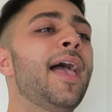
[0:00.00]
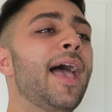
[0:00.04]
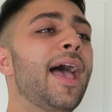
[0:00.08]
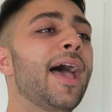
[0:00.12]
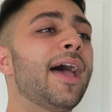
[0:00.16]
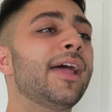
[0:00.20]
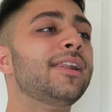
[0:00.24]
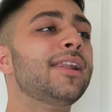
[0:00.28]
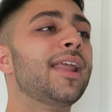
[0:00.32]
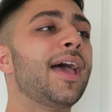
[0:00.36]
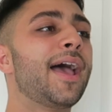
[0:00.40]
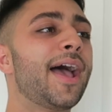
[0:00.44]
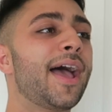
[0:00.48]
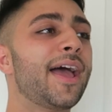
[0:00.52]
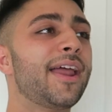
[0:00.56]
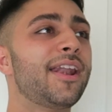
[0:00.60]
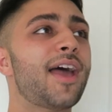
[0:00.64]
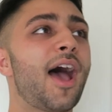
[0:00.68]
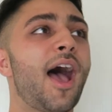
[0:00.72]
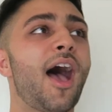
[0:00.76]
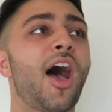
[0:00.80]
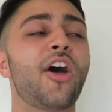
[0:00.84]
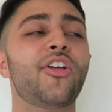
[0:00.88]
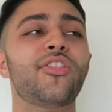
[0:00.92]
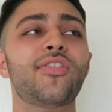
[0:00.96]
And
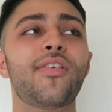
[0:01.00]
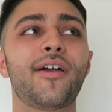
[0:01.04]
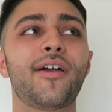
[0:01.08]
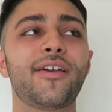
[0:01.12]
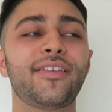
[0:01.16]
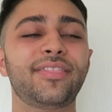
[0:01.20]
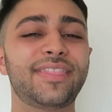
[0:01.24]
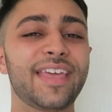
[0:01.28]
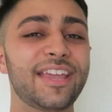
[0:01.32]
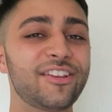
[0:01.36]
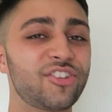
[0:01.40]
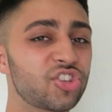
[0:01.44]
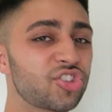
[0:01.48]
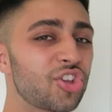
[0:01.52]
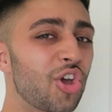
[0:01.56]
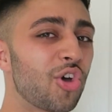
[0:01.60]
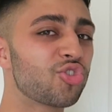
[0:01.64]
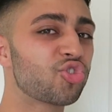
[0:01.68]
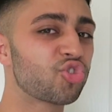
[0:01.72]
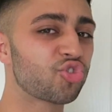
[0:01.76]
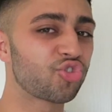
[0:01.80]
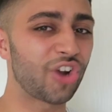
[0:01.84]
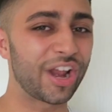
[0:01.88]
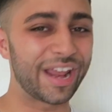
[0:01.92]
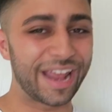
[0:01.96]
then they just go
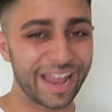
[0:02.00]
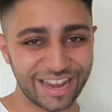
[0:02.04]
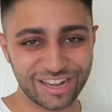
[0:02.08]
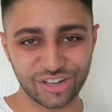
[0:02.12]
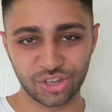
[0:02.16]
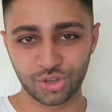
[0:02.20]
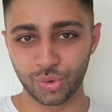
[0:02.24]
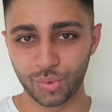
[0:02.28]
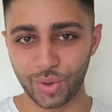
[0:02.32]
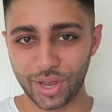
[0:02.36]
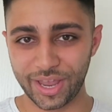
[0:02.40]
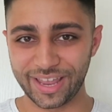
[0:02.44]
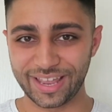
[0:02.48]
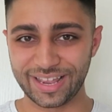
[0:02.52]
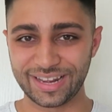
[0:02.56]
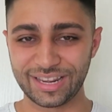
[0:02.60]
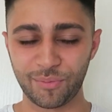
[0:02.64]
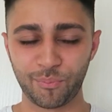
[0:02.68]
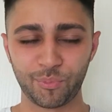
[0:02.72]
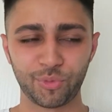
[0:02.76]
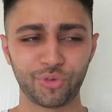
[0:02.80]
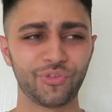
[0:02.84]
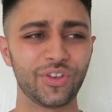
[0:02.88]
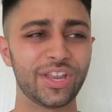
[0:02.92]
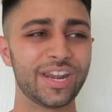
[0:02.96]
straight into it in
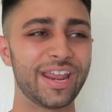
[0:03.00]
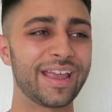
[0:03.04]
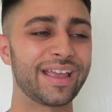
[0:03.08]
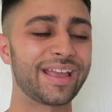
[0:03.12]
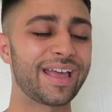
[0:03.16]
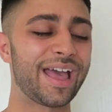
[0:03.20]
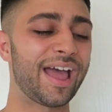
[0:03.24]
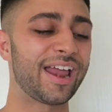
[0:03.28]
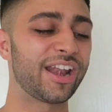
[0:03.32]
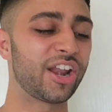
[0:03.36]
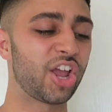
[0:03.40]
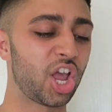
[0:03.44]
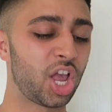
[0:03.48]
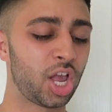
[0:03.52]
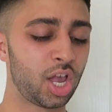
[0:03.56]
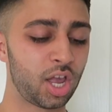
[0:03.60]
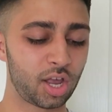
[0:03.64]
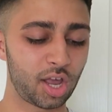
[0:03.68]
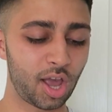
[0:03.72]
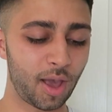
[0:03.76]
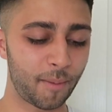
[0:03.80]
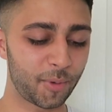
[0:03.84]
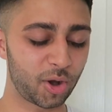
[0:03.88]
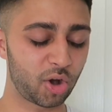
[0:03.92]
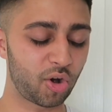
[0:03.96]
the movie. They kind of
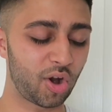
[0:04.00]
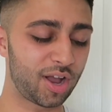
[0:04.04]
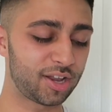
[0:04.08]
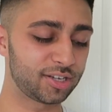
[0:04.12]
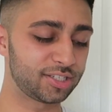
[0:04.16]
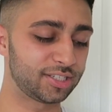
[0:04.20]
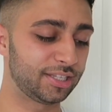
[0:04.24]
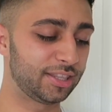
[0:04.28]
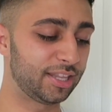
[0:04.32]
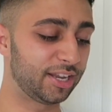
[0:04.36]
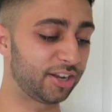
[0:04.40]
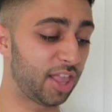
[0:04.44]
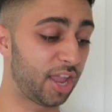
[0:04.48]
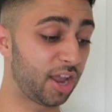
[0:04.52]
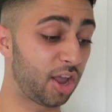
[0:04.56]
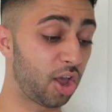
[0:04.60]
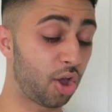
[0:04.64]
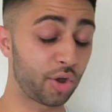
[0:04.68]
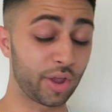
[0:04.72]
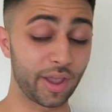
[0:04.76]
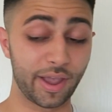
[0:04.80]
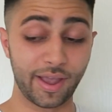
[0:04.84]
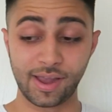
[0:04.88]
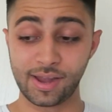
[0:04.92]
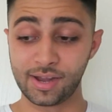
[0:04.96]
come across and they're like,
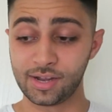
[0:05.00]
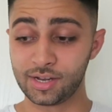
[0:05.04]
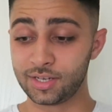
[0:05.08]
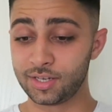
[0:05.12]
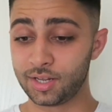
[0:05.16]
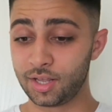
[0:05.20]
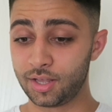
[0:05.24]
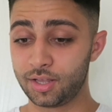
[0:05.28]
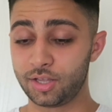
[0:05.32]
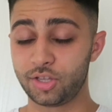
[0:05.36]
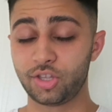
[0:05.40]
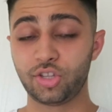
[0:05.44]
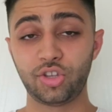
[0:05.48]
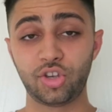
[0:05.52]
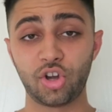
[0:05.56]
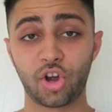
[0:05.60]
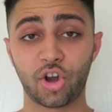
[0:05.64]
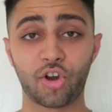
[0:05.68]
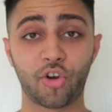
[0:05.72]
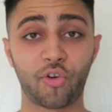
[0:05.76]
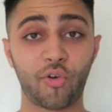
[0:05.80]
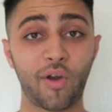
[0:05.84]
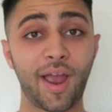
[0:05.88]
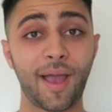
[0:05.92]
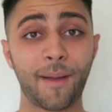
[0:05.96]
okay,
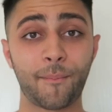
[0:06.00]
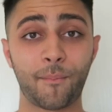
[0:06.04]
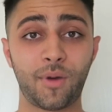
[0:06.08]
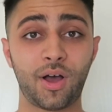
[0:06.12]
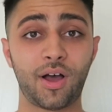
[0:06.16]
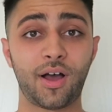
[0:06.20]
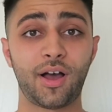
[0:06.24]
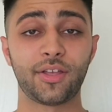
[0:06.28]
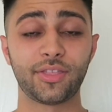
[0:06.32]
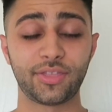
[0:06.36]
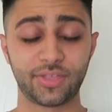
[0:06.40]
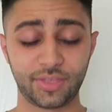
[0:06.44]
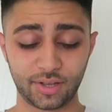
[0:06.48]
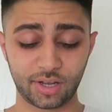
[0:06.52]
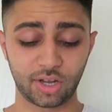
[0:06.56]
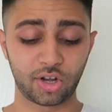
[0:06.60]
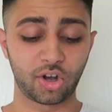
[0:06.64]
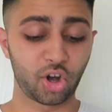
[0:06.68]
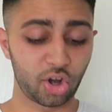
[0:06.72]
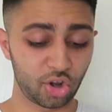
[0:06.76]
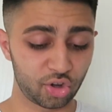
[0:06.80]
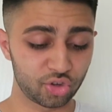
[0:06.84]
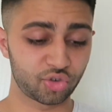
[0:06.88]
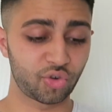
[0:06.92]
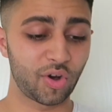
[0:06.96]
your grandma, the
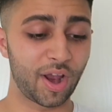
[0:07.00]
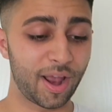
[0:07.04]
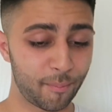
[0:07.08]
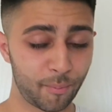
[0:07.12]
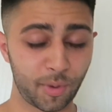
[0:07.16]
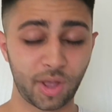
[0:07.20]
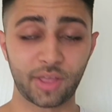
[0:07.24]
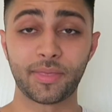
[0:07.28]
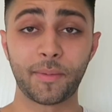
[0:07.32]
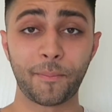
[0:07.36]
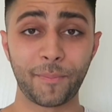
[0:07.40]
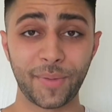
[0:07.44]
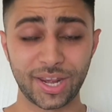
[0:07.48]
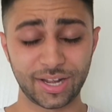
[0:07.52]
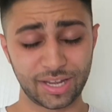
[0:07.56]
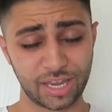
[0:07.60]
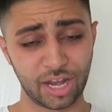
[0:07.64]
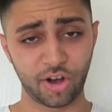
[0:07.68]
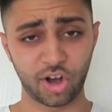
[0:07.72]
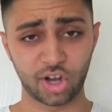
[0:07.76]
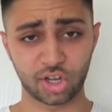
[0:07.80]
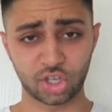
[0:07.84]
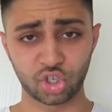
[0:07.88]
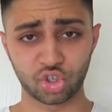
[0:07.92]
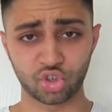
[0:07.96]
girl's grandma, the main
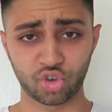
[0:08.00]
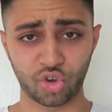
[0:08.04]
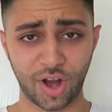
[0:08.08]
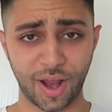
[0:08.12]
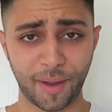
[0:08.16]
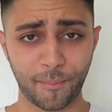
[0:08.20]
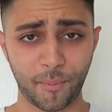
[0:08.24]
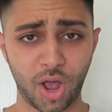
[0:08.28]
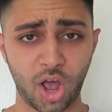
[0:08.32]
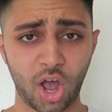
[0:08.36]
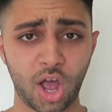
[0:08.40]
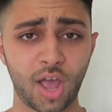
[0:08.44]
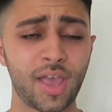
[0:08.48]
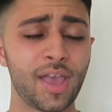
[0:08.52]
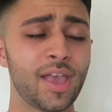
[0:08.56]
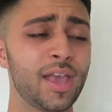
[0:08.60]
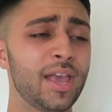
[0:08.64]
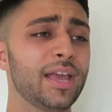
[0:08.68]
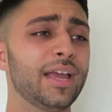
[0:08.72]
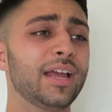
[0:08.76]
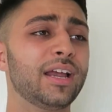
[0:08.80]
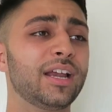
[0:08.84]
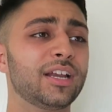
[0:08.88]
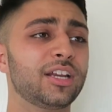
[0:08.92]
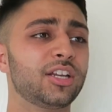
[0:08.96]
character's grandma,
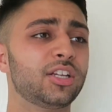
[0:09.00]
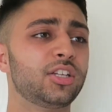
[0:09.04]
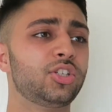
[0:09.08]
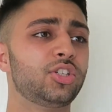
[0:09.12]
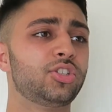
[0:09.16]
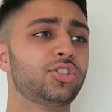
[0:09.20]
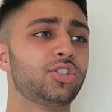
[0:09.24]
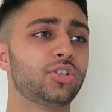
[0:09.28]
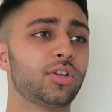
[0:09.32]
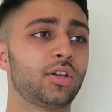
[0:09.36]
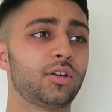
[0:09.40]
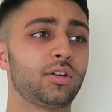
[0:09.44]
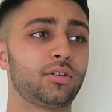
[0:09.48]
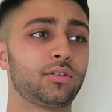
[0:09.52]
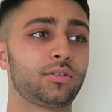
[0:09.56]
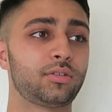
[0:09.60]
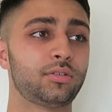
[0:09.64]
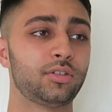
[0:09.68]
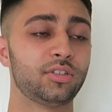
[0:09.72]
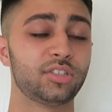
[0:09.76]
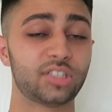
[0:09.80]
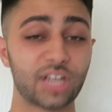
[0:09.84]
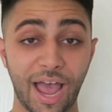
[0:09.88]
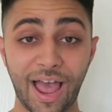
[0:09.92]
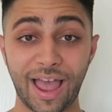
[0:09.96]
is
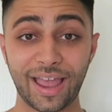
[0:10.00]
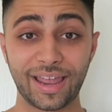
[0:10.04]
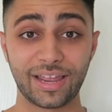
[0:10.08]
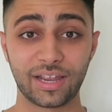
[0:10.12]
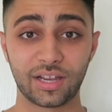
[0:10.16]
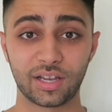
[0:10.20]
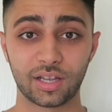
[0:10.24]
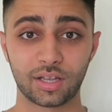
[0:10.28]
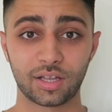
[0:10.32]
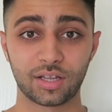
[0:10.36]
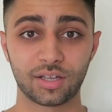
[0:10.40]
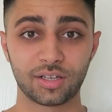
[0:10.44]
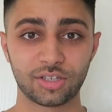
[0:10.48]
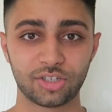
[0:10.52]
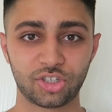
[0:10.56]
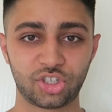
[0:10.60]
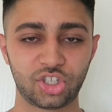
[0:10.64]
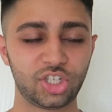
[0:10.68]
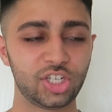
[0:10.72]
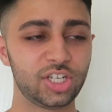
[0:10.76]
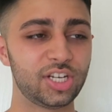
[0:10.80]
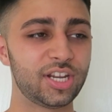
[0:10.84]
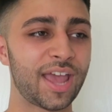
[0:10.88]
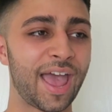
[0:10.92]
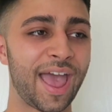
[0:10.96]
dying.
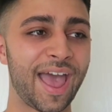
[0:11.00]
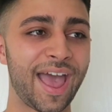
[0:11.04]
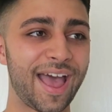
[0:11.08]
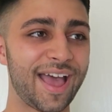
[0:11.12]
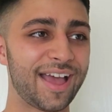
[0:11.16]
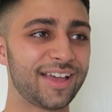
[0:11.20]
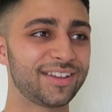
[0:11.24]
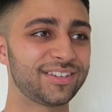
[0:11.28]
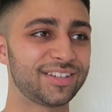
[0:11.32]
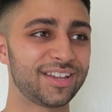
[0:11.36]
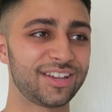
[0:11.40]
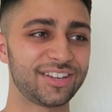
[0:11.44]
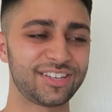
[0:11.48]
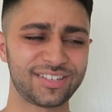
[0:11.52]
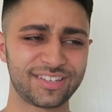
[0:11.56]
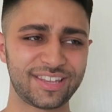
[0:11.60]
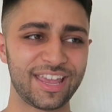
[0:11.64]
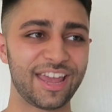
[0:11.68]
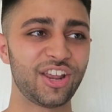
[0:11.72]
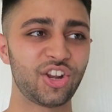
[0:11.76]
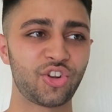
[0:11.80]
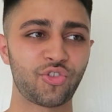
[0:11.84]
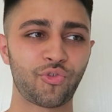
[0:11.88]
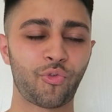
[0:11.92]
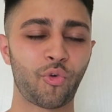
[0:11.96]
She has
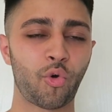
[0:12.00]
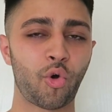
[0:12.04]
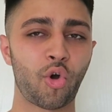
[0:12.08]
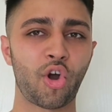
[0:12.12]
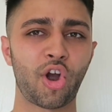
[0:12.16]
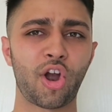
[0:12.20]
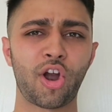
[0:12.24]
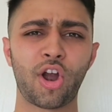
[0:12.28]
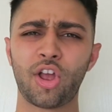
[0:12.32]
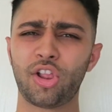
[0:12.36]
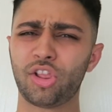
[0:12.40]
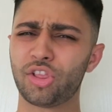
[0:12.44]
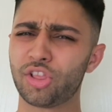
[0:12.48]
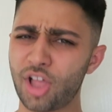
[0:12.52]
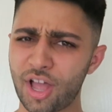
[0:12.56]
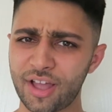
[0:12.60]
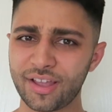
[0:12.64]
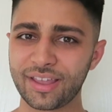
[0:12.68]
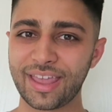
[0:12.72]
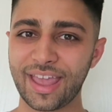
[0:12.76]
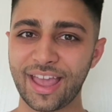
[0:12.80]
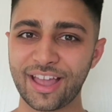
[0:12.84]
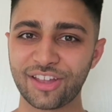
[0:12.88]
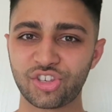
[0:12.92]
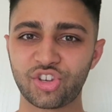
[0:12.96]
stage 4
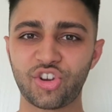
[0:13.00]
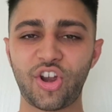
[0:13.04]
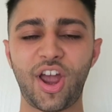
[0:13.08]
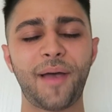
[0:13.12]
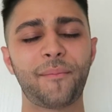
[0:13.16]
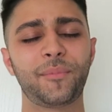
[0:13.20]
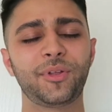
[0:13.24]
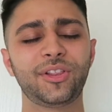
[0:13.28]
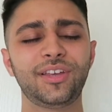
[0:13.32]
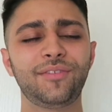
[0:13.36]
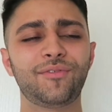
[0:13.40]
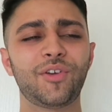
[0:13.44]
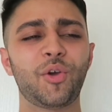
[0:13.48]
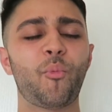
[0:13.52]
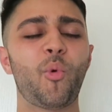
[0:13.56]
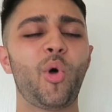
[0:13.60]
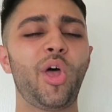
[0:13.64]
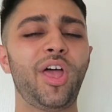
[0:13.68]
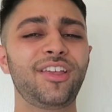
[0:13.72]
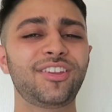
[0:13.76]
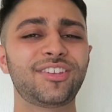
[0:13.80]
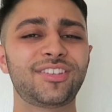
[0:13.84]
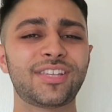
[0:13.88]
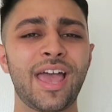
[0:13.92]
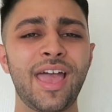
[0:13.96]
lung cancer, I believe it
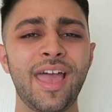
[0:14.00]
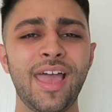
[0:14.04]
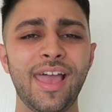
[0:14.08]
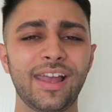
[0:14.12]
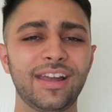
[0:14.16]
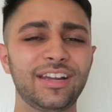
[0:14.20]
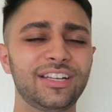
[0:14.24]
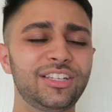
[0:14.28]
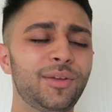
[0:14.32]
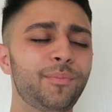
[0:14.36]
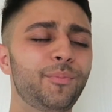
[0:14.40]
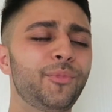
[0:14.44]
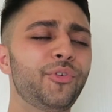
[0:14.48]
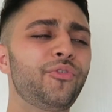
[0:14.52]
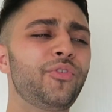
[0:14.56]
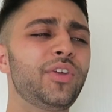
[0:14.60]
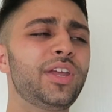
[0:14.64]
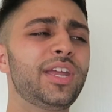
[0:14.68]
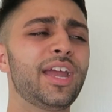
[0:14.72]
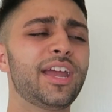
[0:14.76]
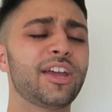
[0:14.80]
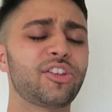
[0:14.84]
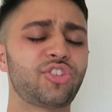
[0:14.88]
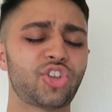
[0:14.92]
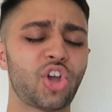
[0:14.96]
was, in the movie.